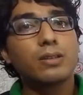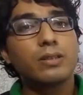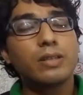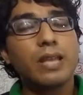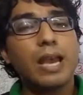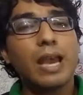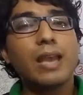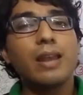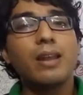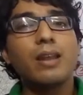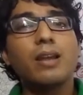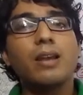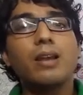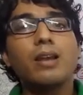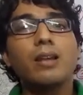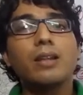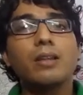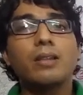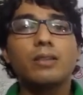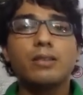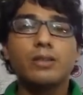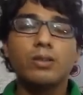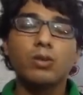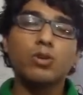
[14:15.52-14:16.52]
then
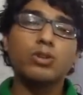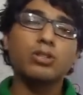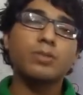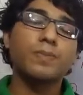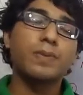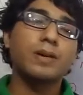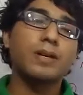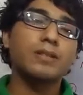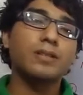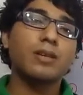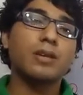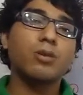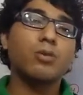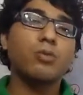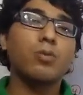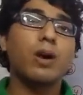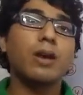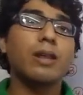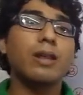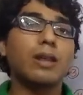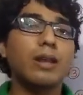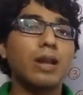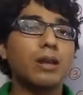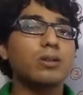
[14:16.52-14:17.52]
those person who
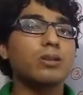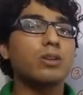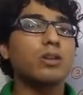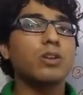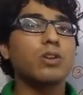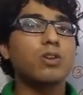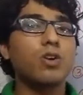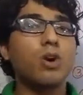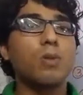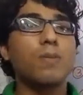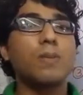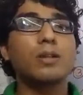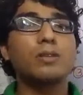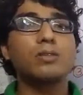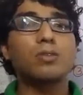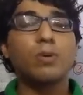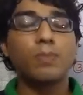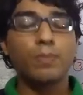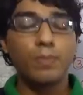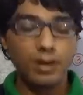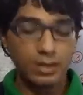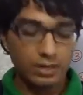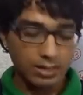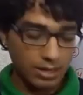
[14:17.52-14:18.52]
are electronic commerce
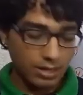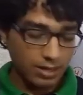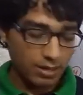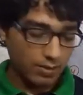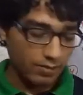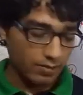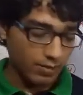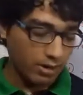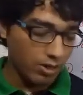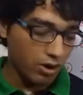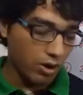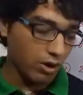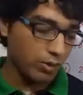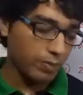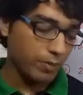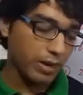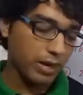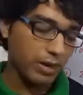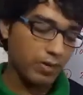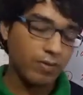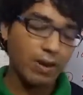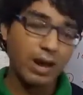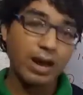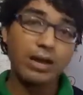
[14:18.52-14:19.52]
operator will not
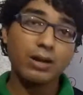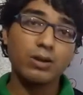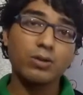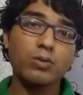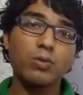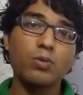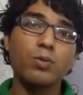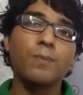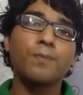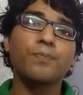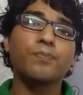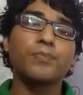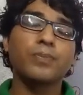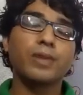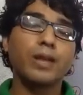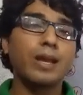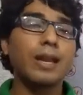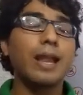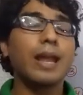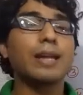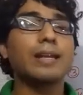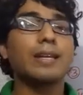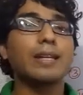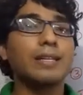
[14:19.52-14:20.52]
be required to
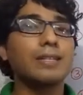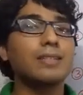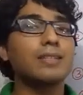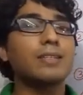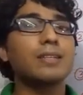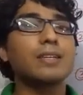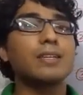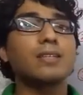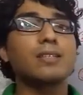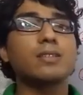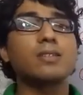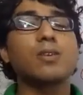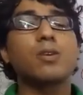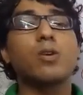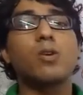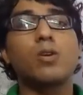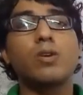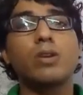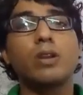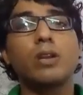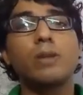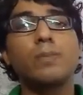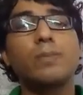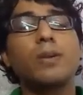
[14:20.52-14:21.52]
collect TCS
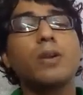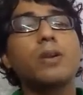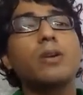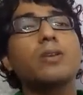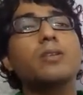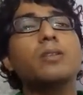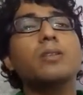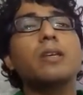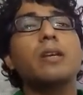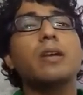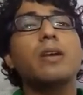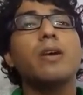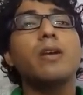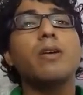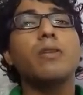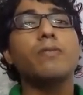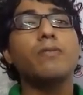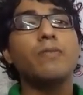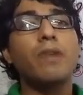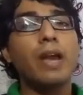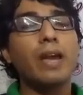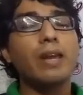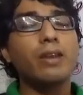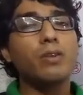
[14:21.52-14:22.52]
on it, because
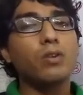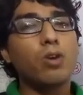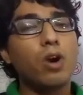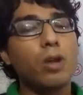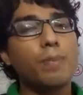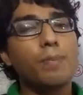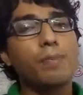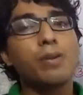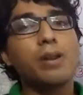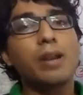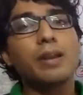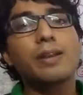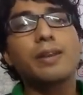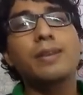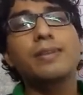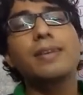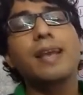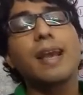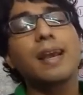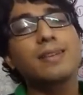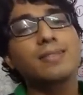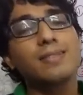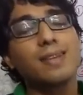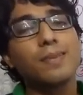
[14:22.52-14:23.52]
when your product
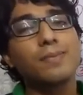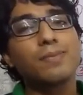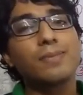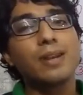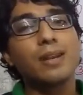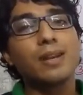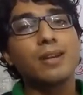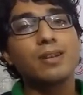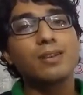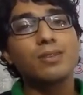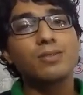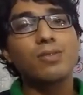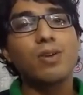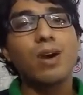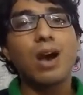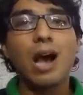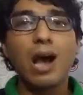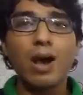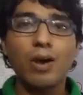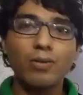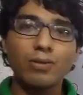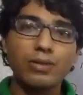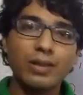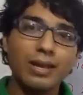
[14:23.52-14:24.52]
is exempted, so
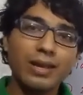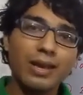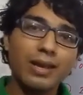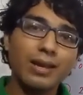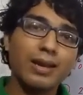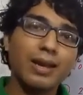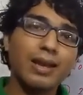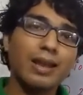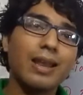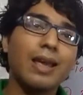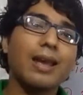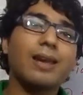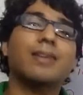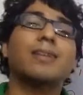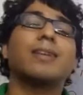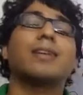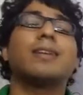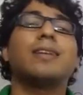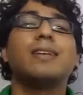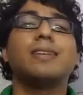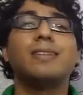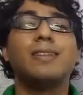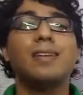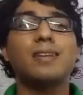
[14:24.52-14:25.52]
how they can collect the
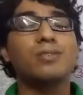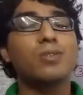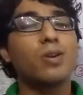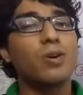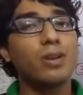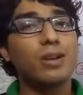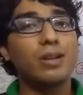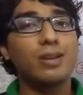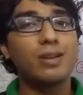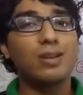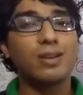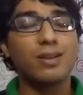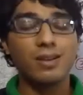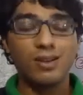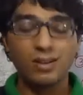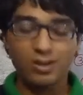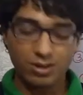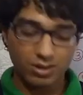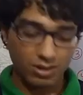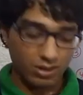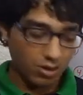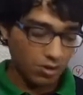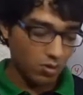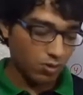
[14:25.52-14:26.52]
TCS on it?
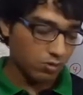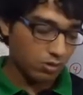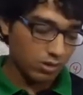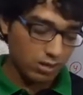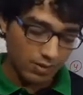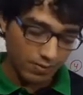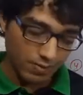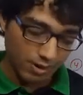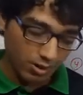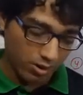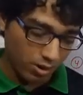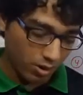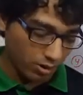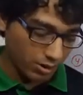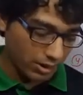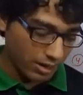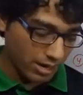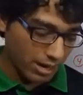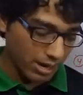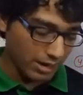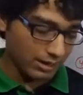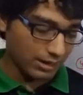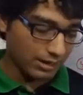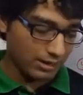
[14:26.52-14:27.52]
No, they will not
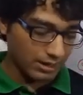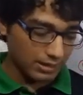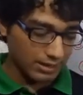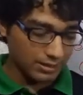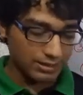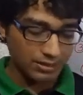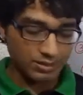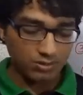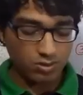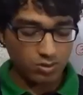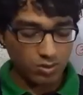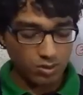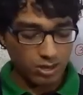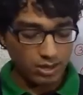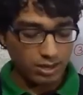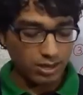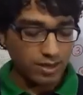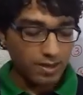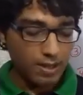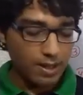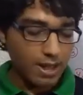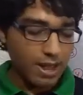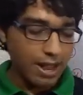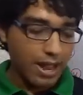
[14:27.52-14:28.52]
collect the TCS on
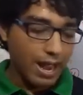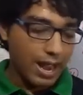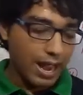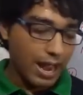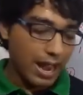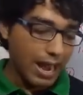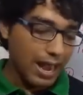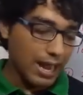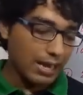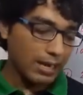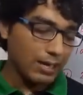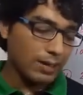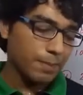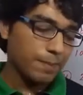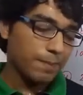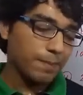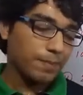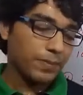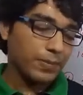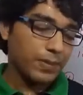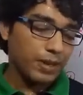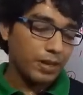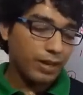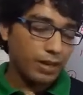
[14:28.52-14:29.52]
it. And
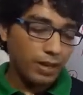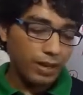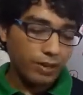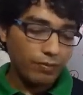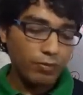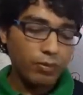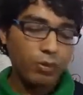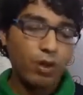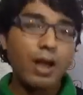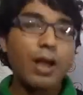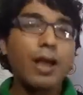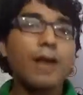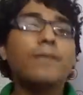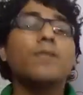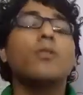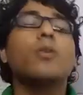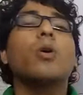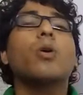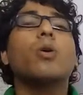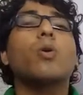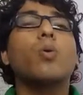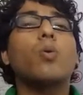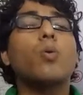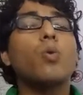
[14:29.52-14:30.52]
if you have
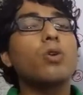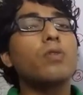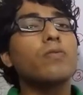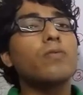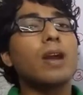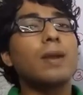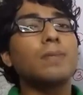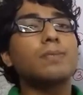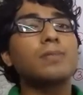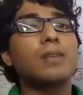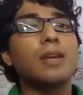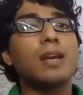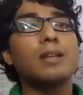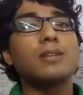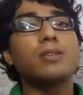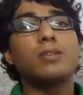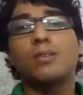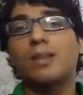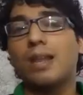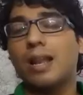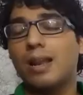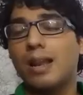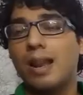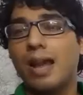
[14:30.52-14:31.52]
your own website,
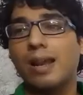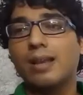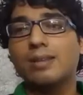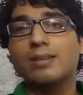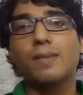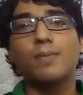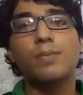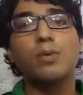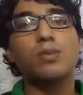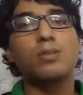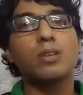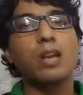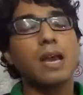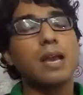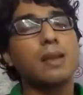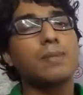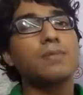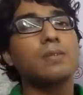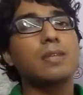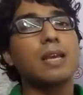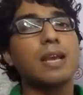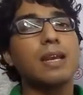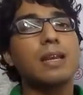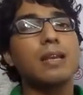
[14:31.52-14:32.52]
so like suppose I
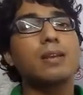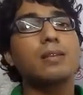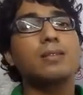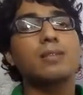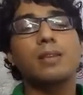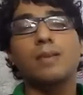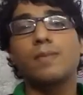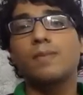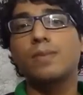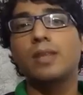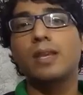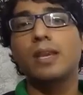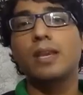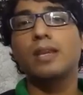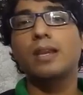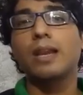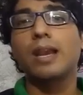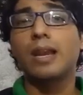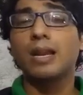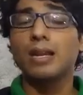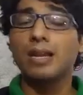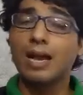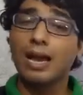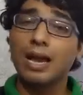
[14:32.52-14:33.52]
am selling something
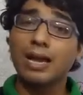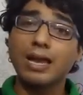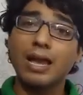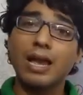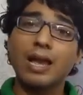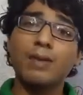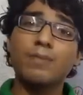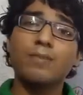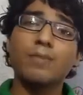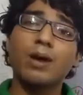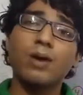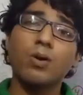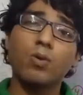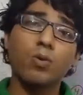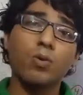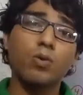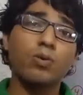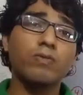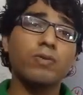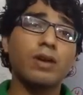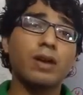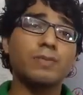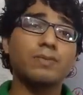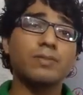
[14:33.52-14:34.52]
and I have my
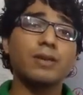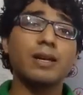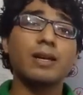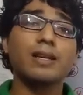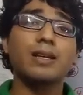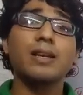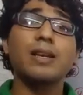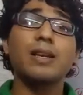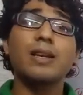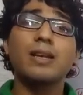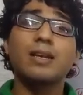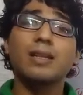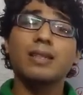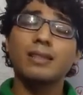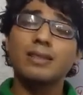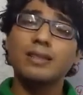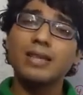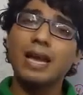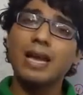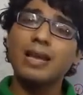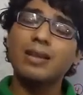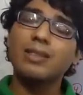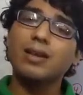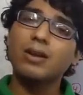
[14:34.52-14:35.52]
own website,
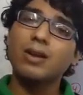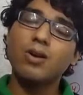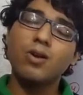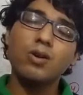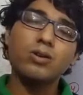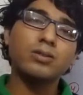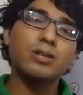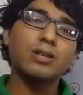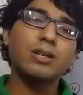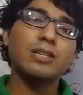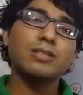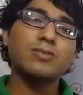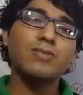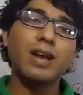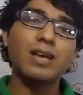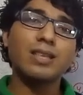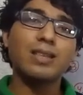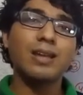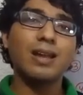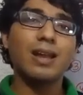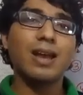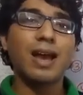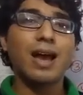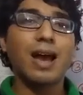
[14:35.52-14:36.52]
then the question is
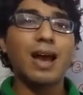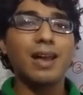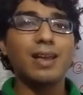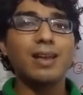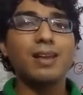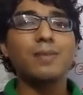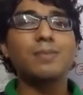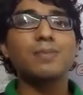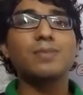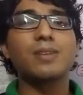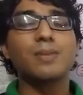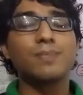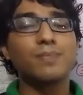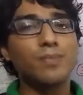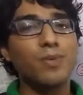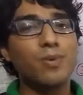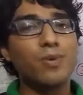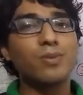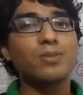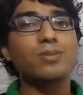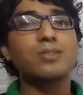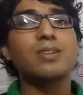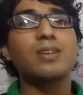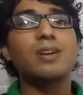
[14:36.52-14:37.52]
whether I am
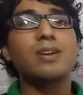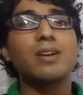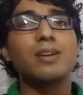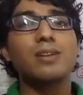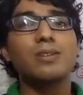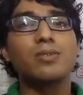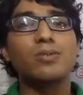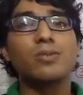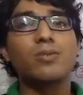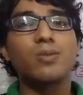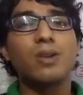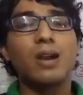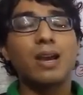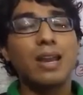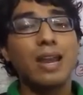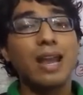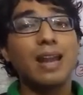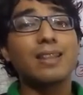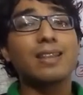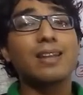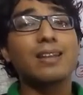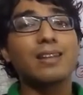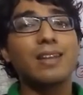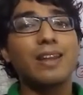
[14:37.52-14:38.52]
supposed to
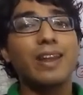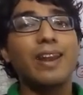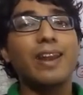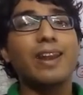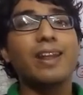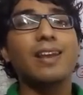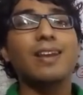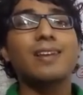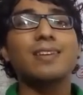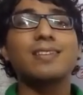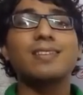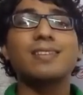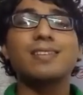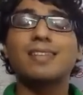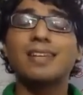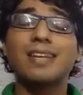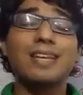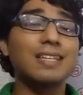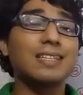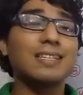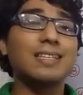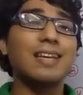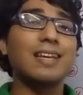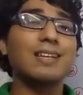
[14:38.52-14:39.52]
collect the
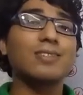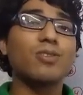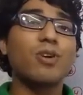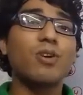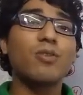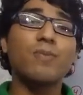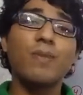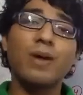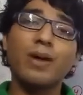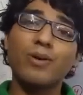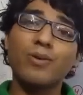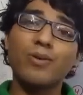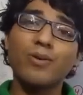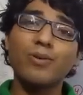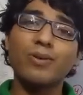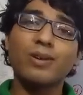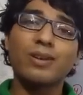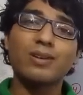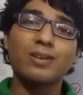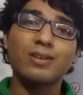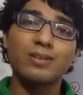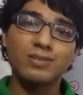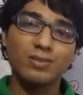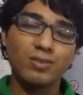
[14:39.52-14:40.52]
TCS of my
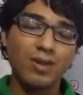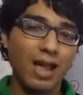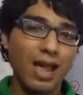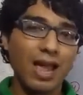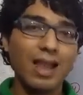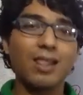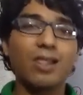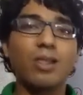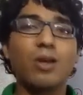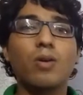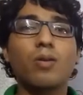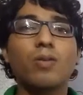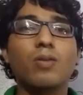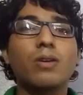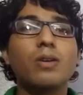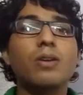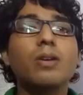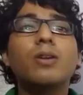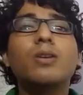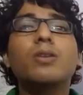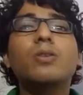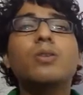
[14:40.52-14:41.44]
own. So hell no.